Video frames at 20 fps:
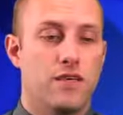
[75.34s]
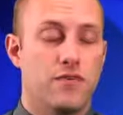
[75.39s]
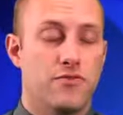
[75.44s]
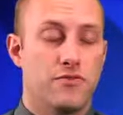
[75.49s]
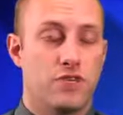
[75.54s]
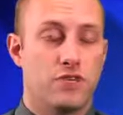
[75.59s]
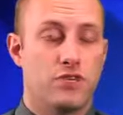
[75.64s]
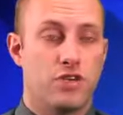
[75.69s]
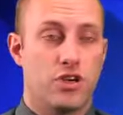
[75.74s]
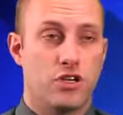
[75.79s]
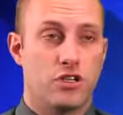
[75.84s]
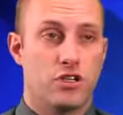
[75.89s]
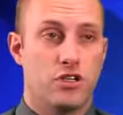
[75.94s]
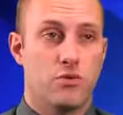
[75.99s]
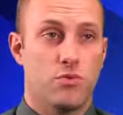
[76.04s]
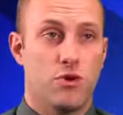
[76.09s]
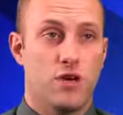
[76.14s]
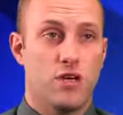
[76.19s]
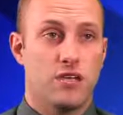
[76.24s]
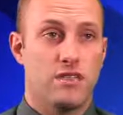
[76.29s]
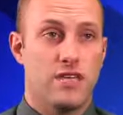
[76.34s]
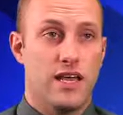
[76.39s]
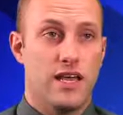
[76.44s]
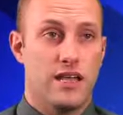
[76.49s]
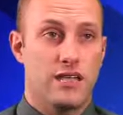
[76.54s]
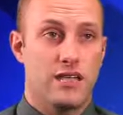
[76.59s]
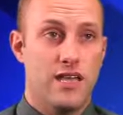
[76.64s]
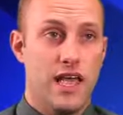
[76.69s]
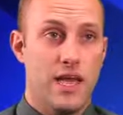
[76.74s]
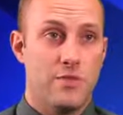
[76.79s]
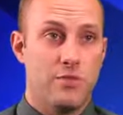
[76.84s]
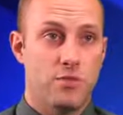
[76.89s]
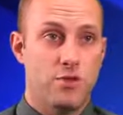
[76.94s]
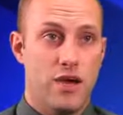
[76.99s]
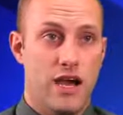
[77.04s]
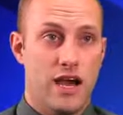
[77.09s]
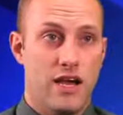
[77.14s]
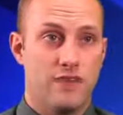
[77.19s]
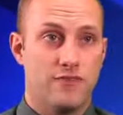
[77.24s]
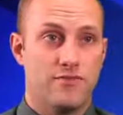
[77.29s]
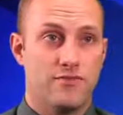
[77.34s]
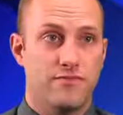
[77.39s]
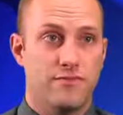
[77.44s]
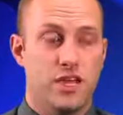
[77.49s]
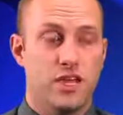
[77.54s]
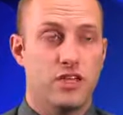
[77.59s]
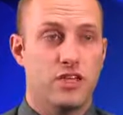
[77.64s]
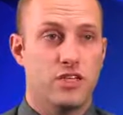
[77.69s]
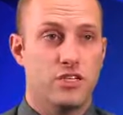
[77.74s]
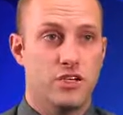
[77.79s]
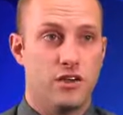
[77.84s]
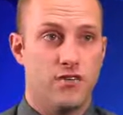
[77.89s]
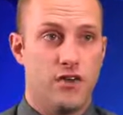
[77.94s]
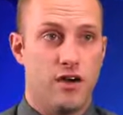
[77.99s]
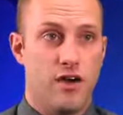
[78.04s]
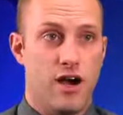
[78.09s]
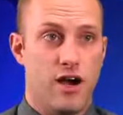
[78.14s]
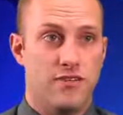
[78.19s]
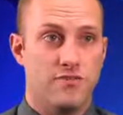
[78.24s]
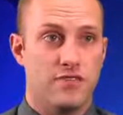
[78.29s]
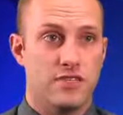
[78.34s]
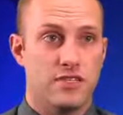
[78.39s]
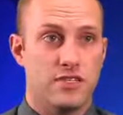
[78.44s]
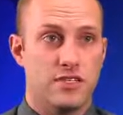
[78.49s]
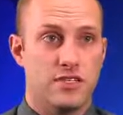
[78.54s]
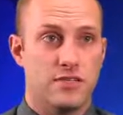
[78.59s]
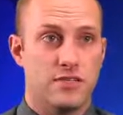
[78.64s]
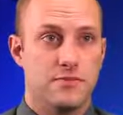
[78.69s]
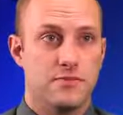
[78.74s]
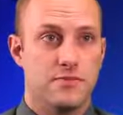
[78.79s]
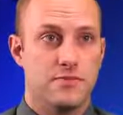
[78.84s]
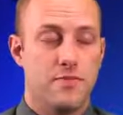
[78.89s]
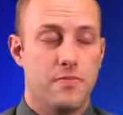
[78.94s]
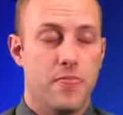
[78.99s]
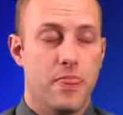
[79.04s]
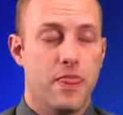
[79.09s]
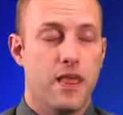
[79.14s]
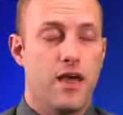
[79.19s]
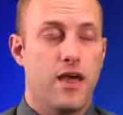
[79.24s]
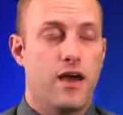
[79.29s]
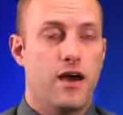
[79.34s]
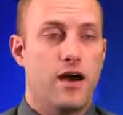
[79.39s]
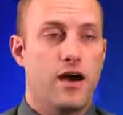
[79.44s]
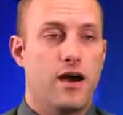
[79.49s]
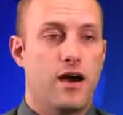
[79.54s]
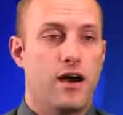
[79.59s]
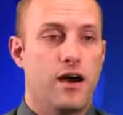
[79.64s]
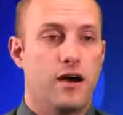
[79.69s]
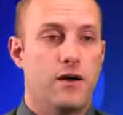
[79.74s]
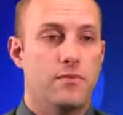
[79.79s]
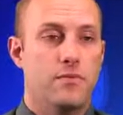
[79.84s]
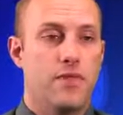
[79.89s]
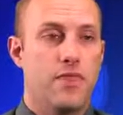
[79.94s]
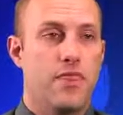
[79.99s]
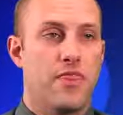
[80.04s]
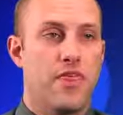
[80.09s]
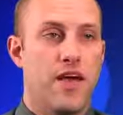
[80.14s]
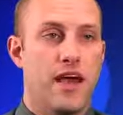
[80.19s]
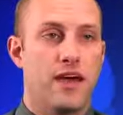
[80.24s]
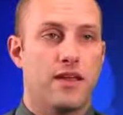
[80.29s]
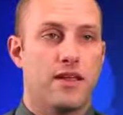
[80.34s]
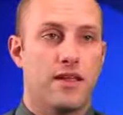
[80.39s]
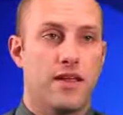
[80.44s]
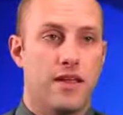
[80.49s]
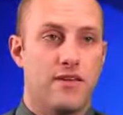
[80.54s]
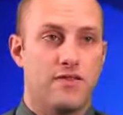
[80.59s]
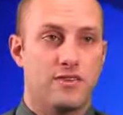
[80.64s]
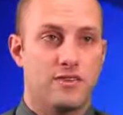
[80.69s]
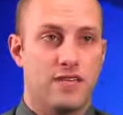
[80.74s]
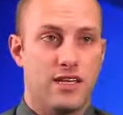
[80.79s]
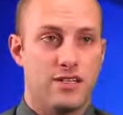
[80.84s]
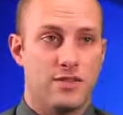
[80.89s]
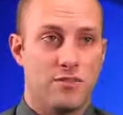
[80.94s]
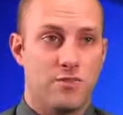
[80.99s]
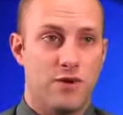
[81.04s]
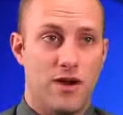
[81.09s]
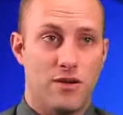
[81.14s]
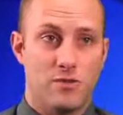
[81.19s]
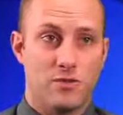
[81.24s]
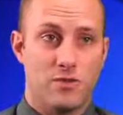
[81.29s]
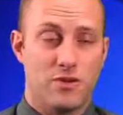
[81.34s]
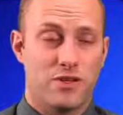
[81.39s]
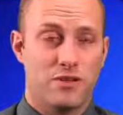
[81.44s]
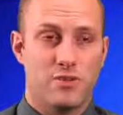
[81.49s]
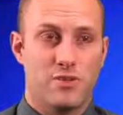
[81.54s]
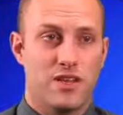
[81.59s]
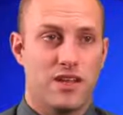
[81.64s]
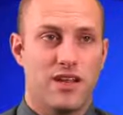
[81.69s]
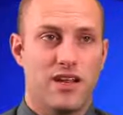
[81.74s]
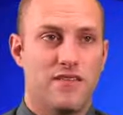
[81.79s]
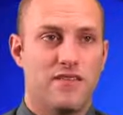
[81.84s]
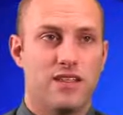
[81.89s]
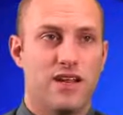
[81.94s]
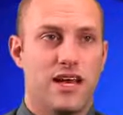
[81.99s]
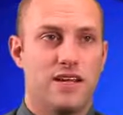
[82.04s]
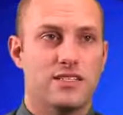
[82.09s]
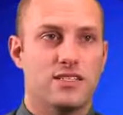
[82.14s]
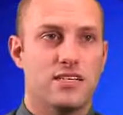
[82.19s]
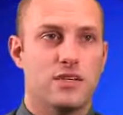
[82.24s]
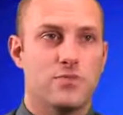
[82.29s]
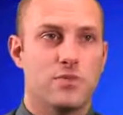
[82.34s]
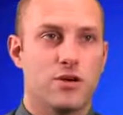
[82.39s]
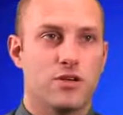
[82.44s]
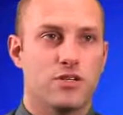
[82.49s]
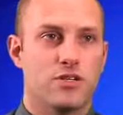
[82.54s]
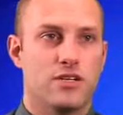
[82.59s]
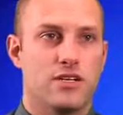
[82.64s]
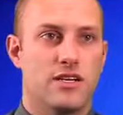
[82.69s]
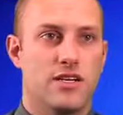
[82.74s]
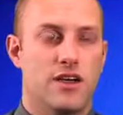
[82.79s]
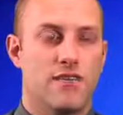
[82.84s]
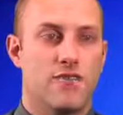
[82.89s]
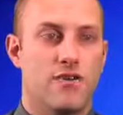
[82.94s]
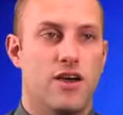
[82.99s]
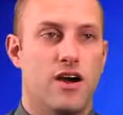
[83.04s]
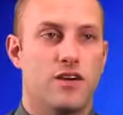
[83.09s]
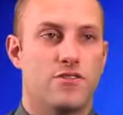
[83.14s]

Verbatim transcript: infrastructure was a tape drive in each of our offices. Um, that gave us lots of problems because we didn't have an IT person in every